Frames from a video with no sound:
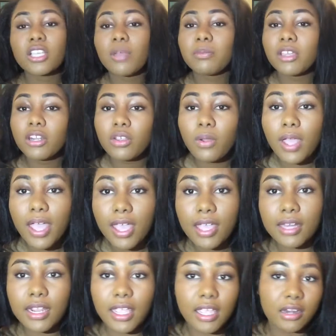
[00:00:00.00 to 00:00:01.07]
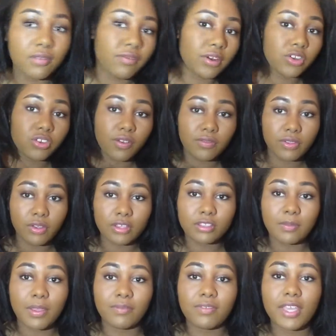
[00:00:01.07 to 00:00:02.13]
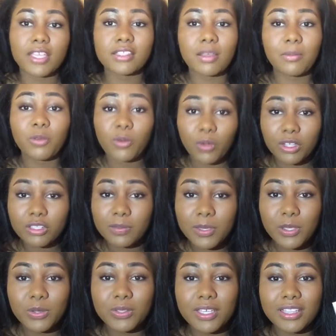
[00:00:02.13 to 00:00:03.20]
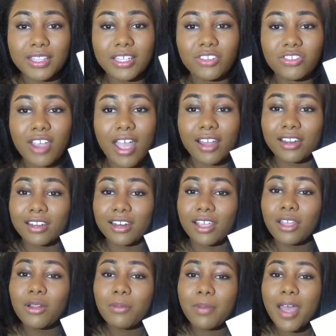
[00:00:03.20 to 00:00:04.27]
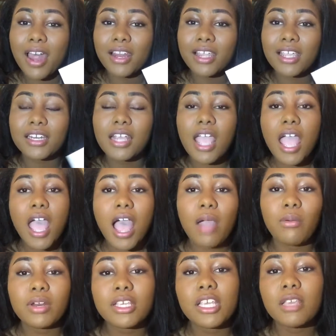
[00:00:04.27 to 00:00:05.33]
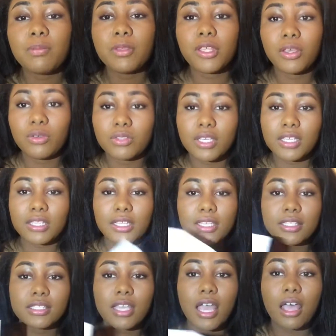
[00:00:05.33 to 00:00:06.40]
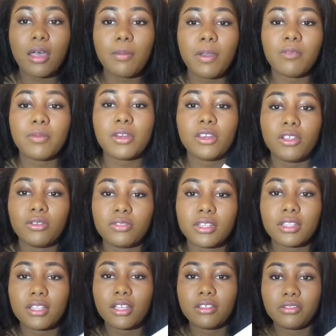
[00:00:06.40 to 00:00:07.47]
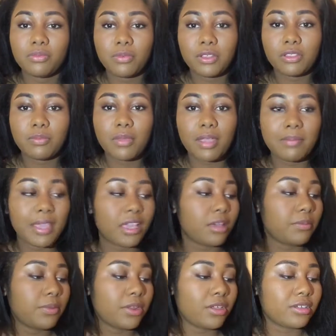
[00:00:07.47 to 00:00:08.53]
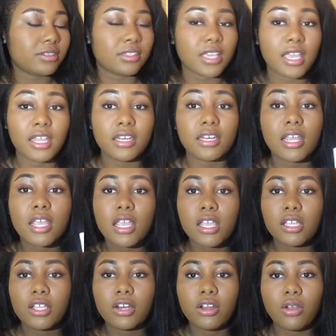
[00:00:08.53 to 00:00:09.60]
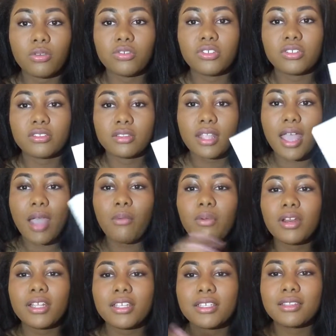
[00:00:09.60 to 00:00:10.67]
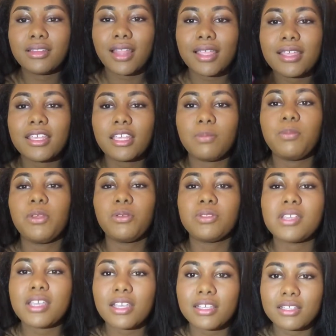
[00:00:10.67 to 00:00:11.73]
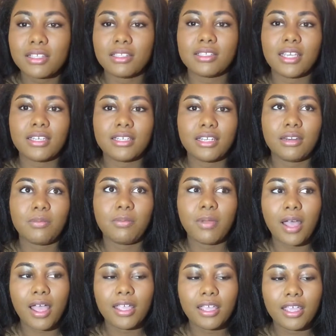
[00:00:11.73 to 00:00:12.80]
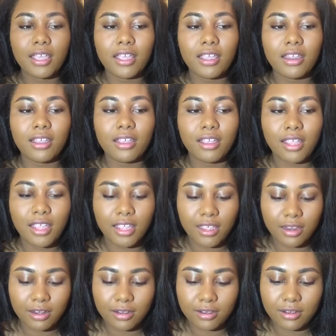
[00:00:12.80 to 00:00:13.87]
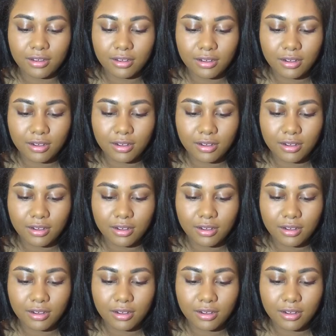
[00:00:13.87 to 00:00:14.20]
So I'm going to go ahead and finish off the rest of my face. I'm going to be using the Jaclyn Hill palette. I want to keep using this up. I've been using this with my makeup looks and, you know, just I want to like keep using it since I did buy it and